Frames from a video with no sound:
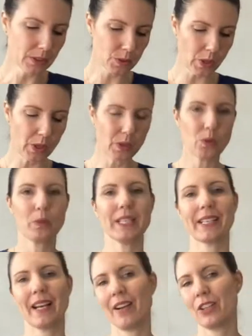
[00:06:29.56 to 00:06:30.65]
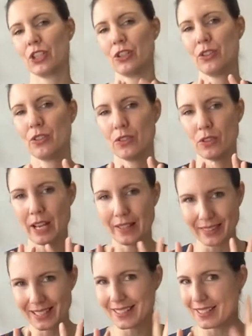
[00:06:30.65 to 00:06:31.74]
So we encourage you,
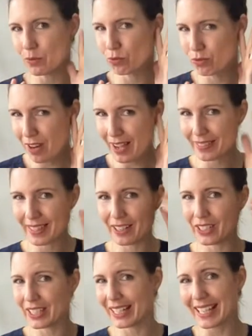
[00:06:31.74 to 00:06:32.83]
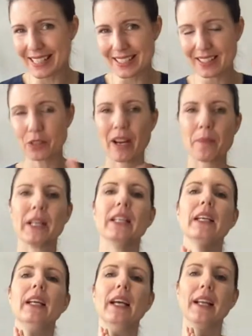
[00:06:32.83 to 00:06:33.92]
unless it's right there and you can easily grab it,
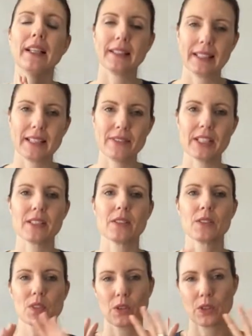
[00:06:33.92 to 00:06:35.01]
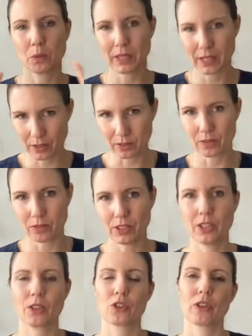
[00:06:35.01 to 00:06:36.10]
leave it so that we can, you
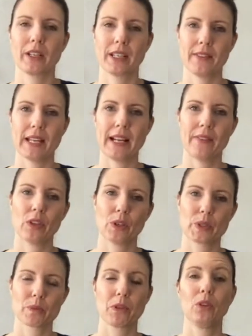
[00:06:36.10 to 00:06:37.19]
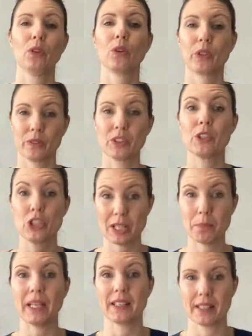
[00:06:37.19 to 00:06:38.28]
know, try and get that out in the hospital, or your
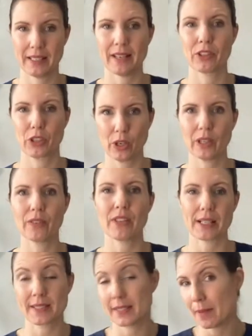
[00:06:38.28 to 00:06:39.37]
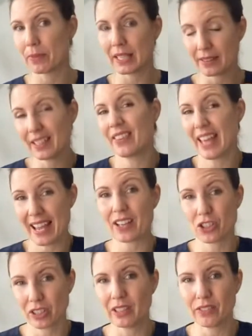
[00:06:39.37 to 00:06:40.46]
GP can have a go if that's something that they
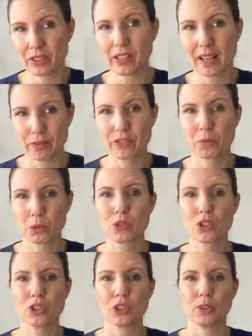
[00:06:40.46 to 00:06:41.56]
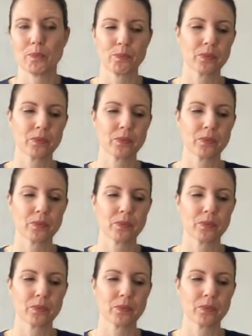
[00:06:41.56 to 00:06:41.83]
actually feel comfortable to do.